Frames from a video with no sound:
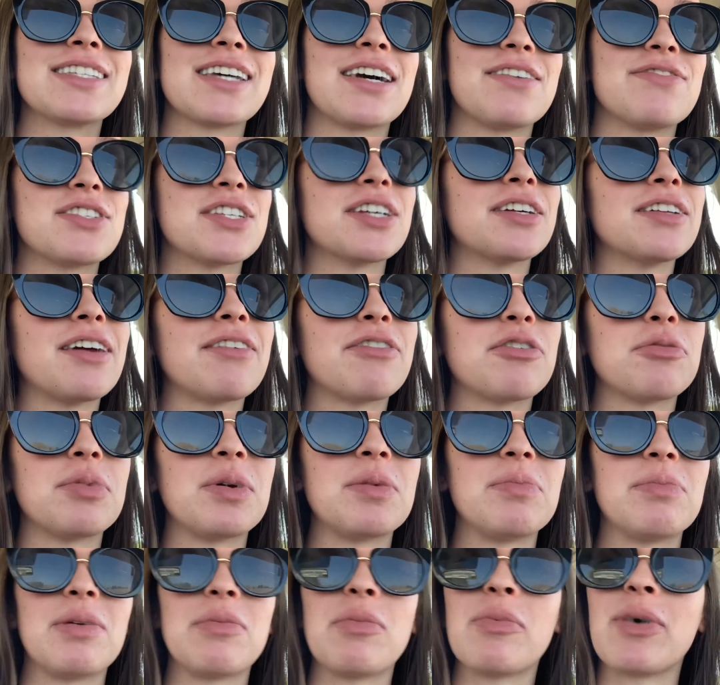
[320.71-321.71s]
I've still never
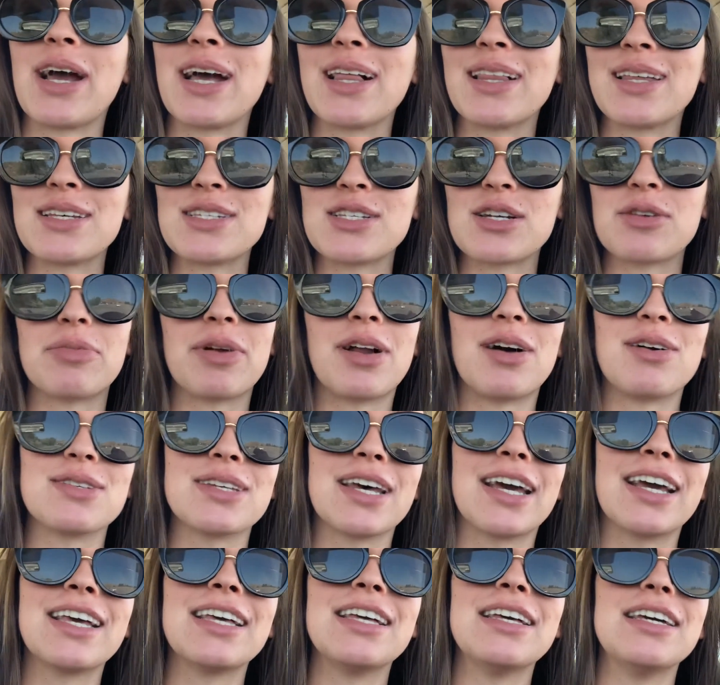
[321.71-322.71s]
been bit by a lizard, but I was
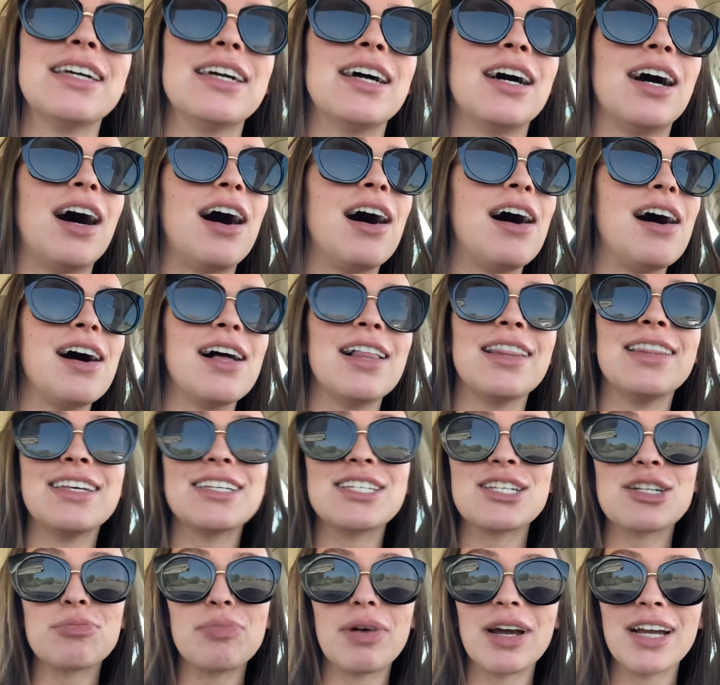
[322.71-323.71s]
like,
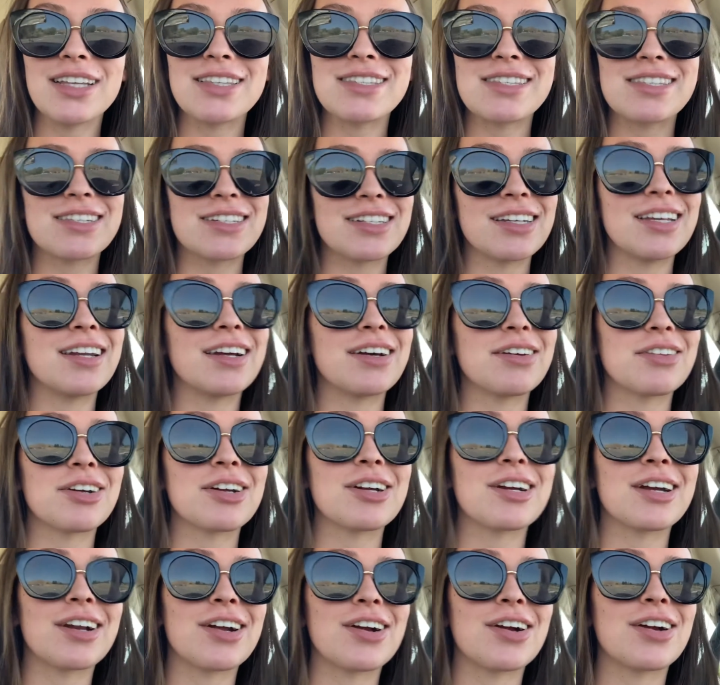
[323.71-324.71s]
lizard bites, you know, they're
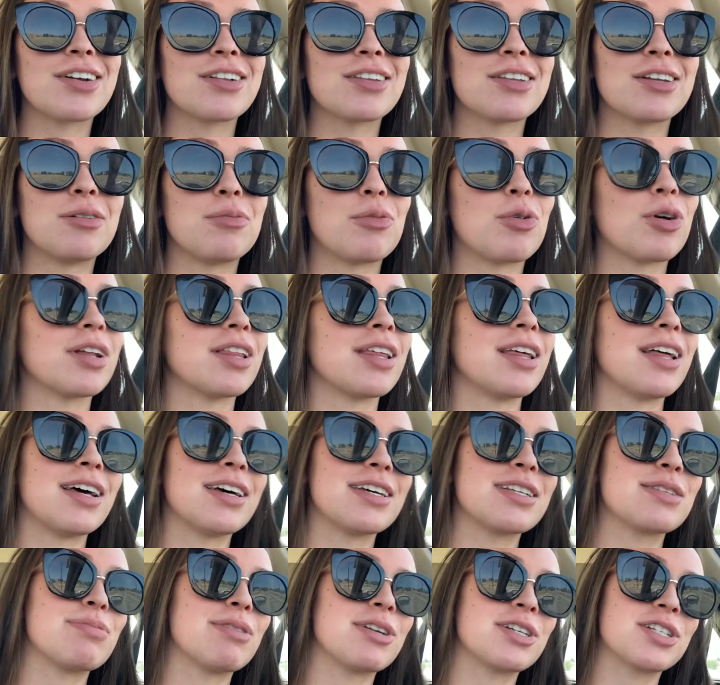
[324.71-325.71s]
gonna hurt a little more than that,
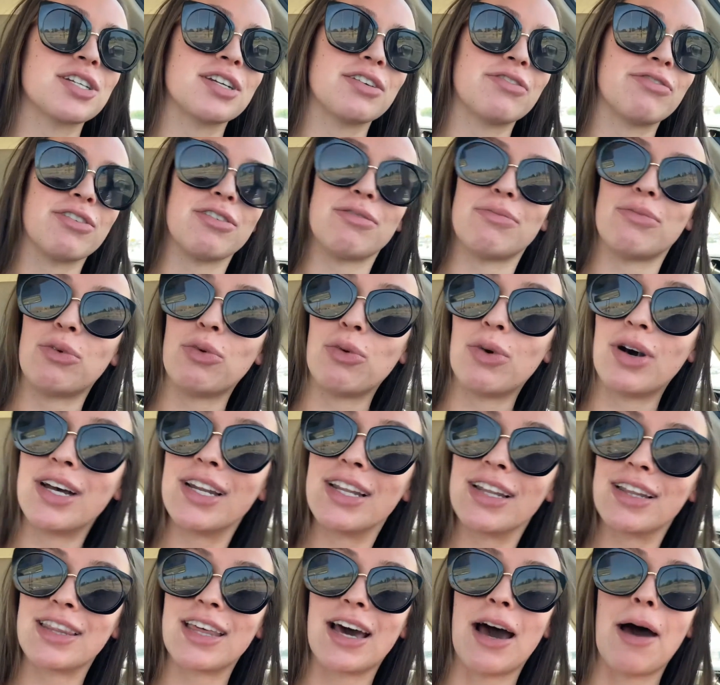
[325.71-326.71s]
especially from
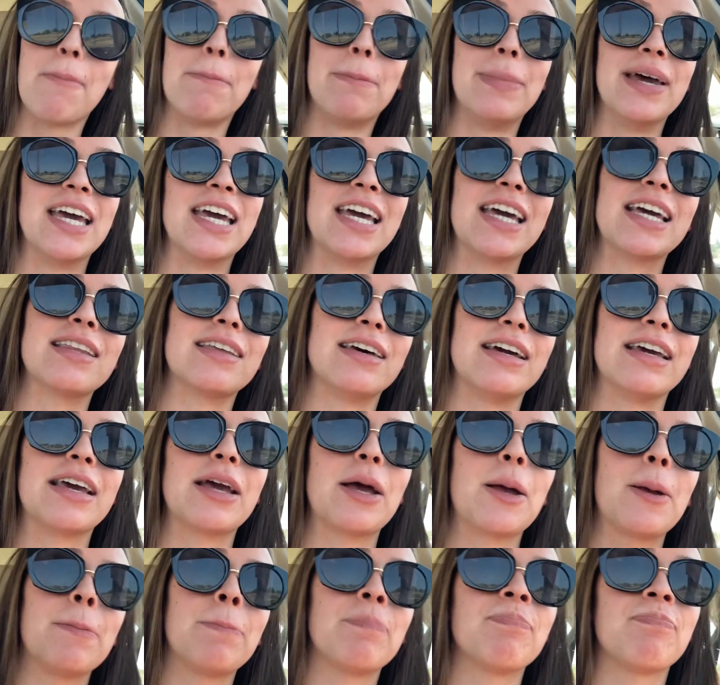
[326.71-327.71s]
one that big. Like,
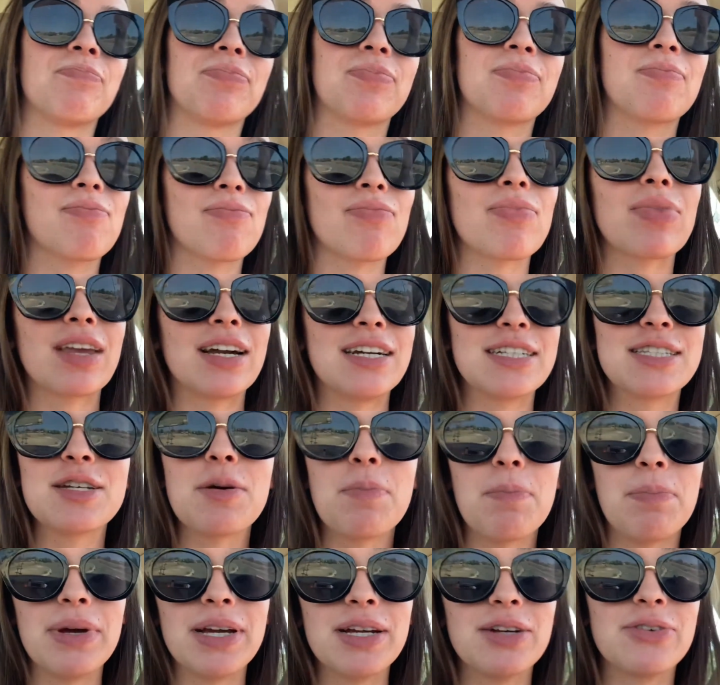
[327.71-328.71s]
it's a
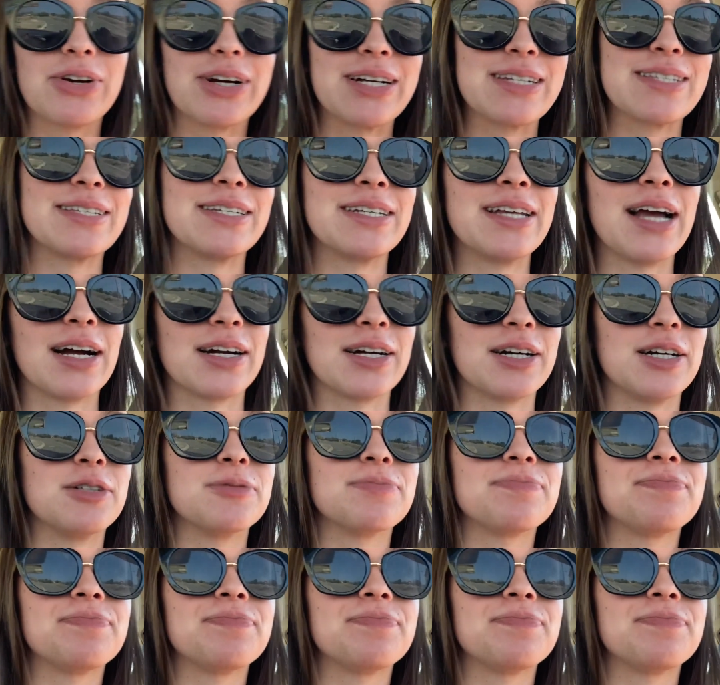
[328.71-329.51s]
big crested gecko.